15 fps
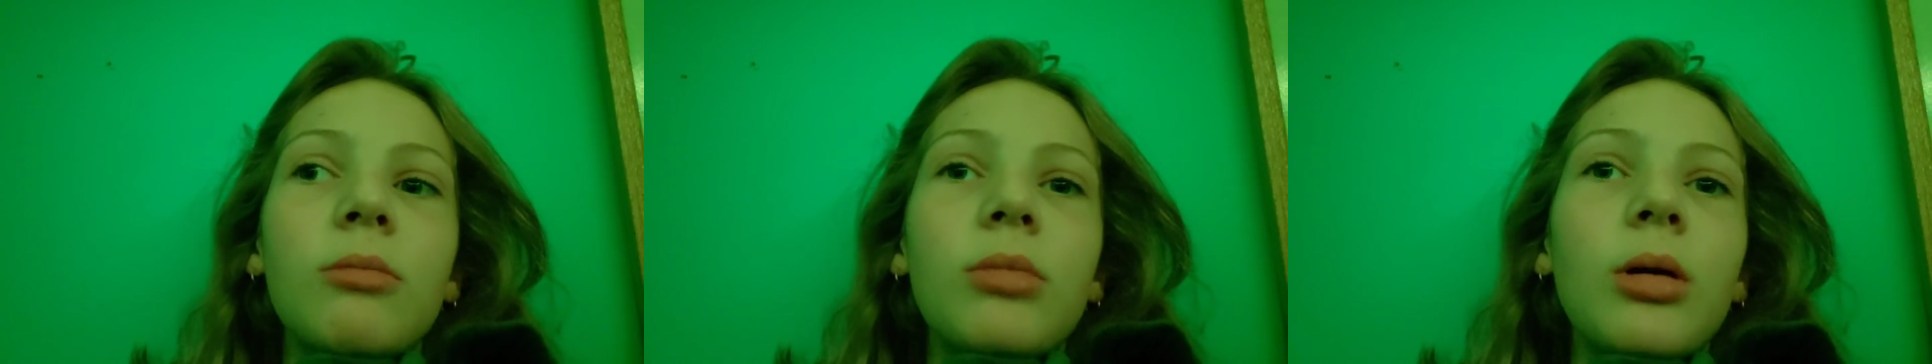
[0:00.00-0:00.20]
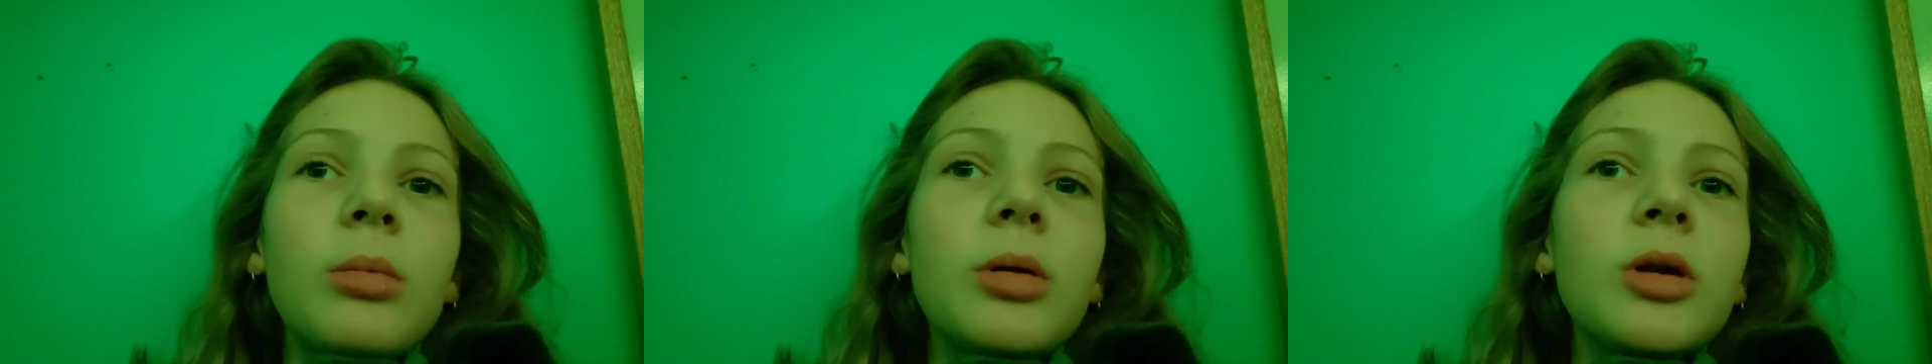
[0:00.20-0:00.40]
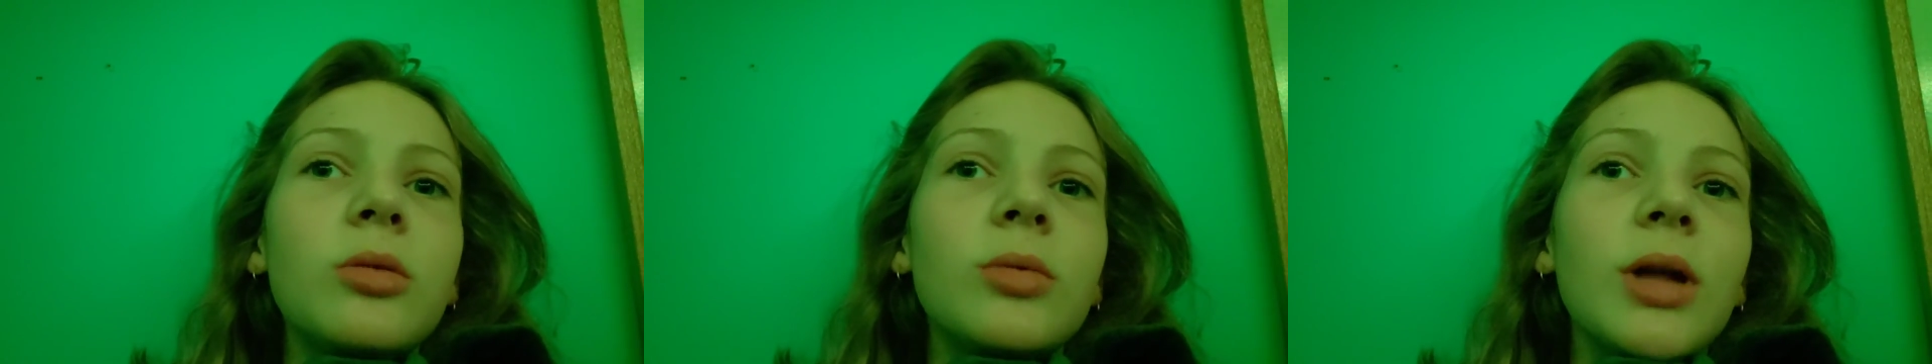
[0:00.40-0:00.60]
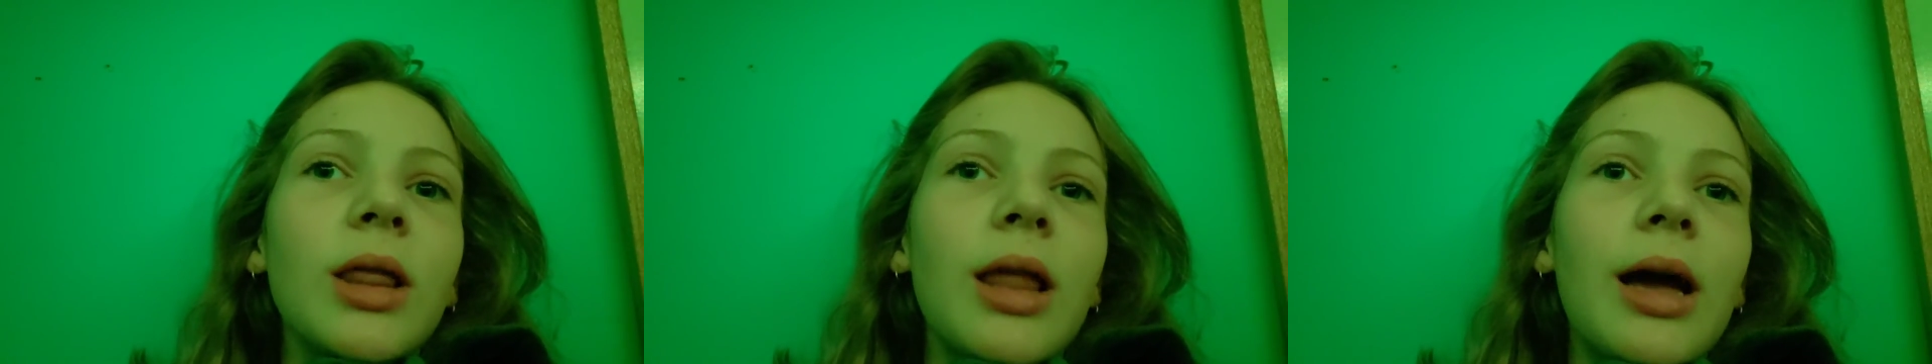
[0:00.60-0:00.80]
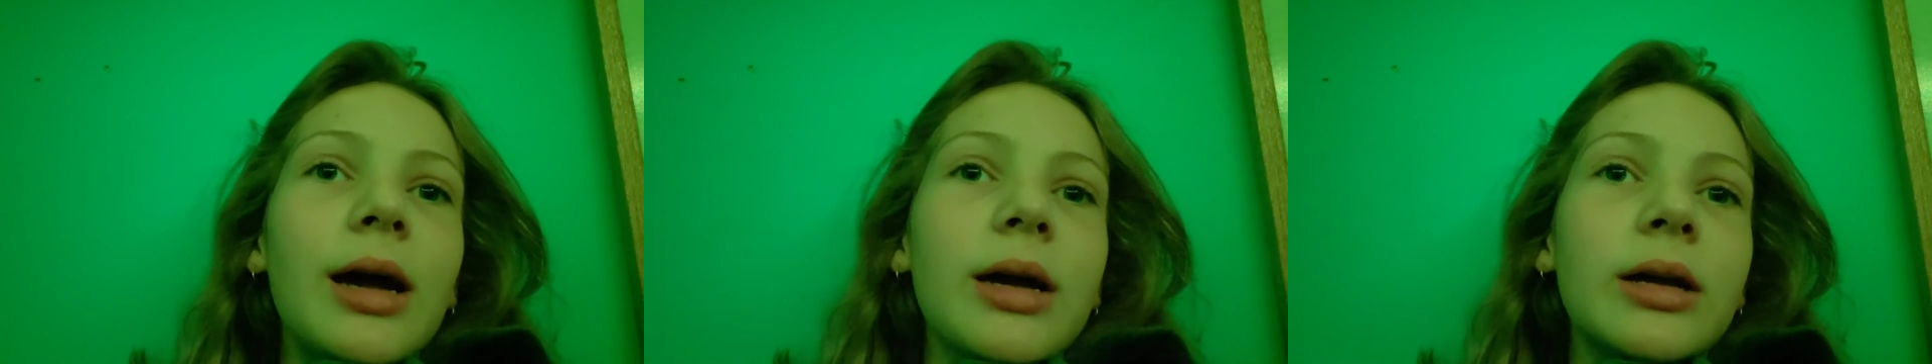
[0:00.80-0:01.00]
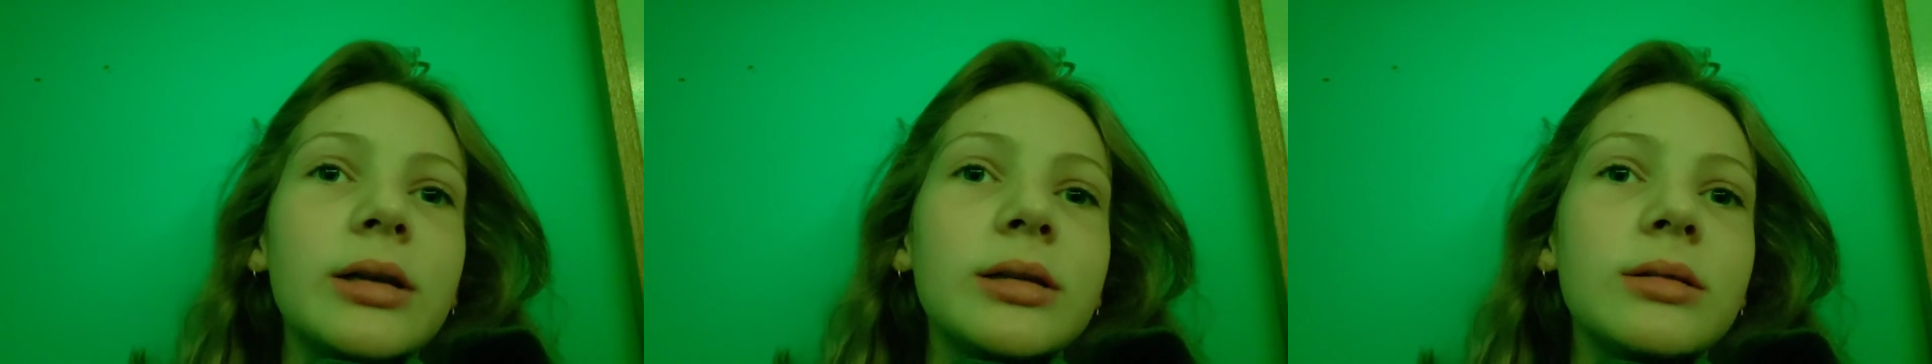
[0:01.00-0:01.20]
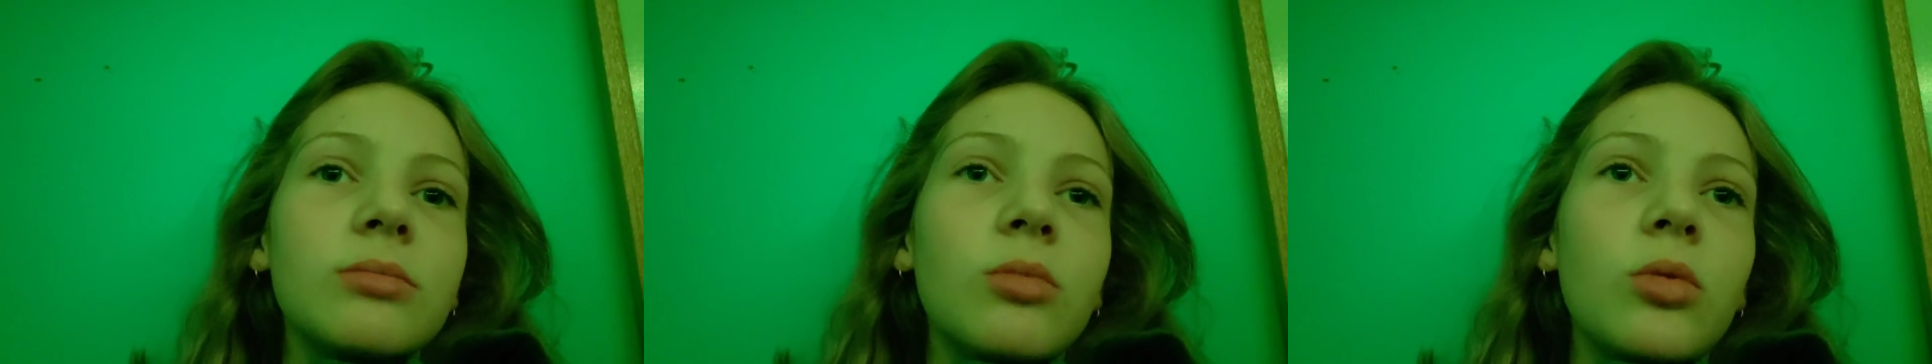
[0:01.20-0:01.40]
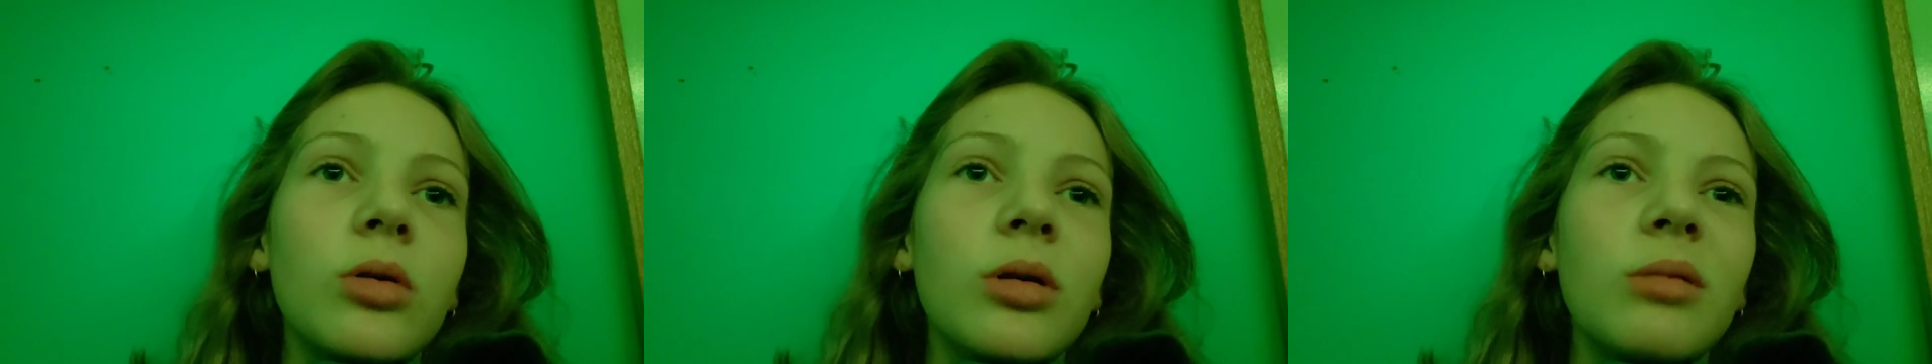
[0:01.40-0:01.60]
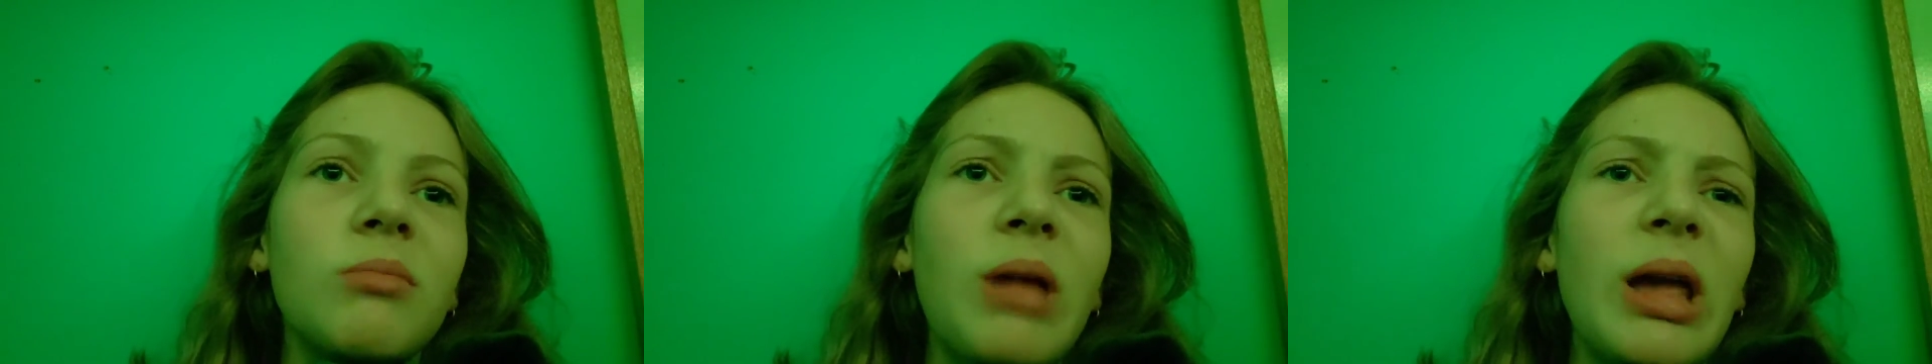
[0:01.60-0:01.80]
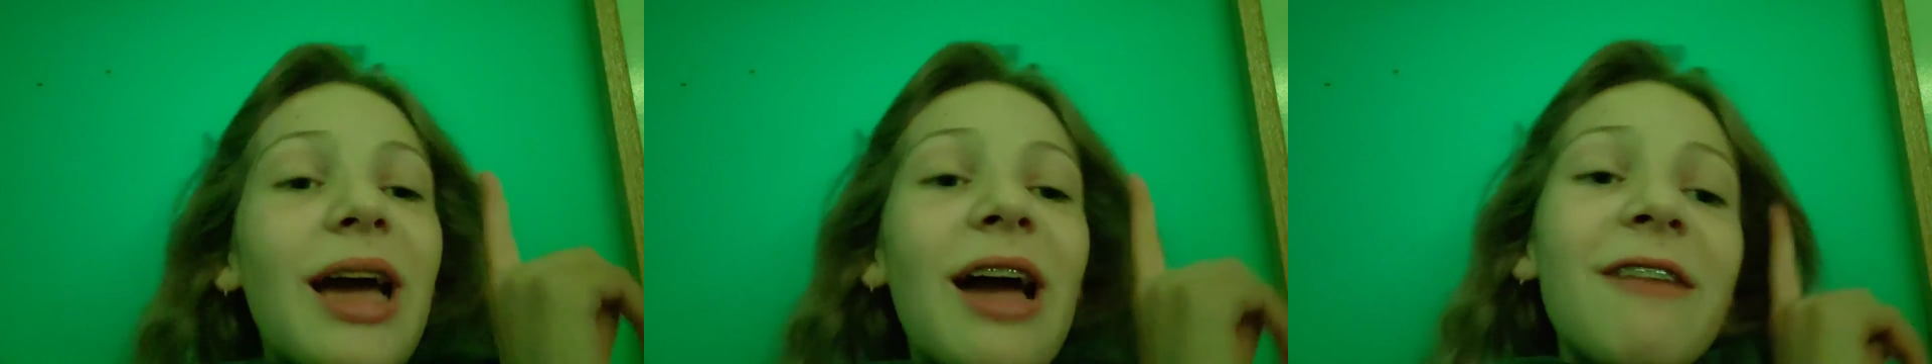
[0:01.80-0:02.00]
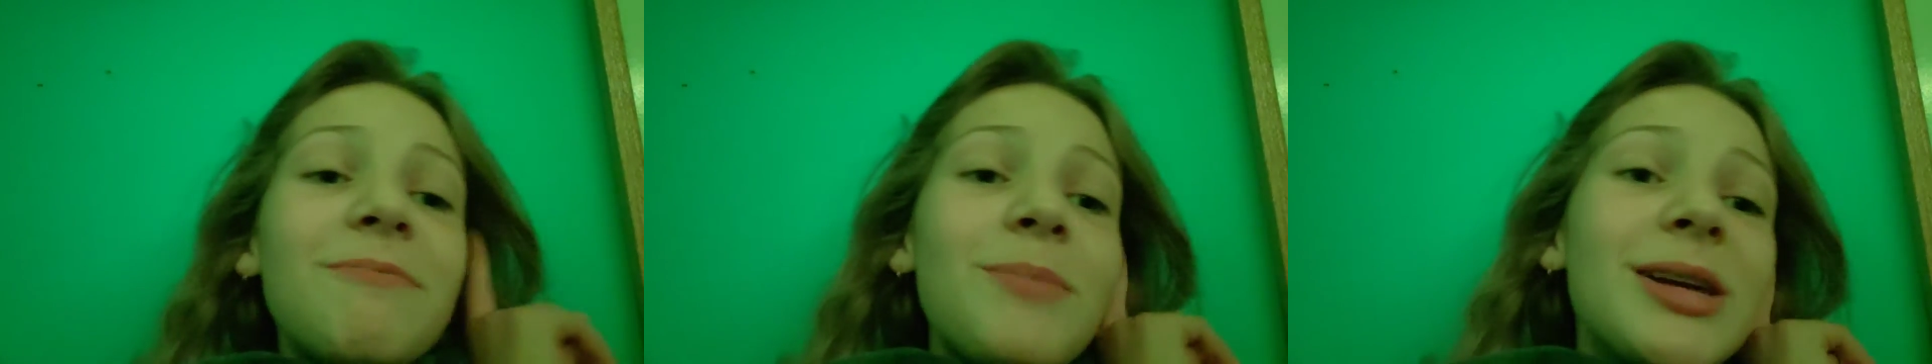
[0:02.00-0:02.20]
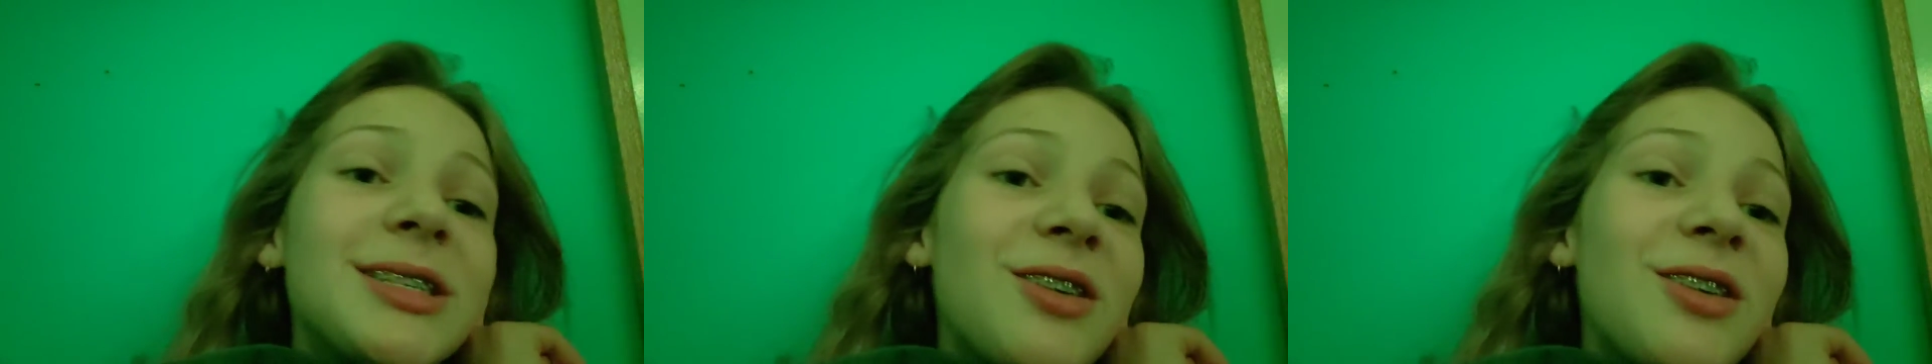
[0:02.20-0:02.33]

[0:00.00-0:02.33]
But I'm gonna relax more. I have my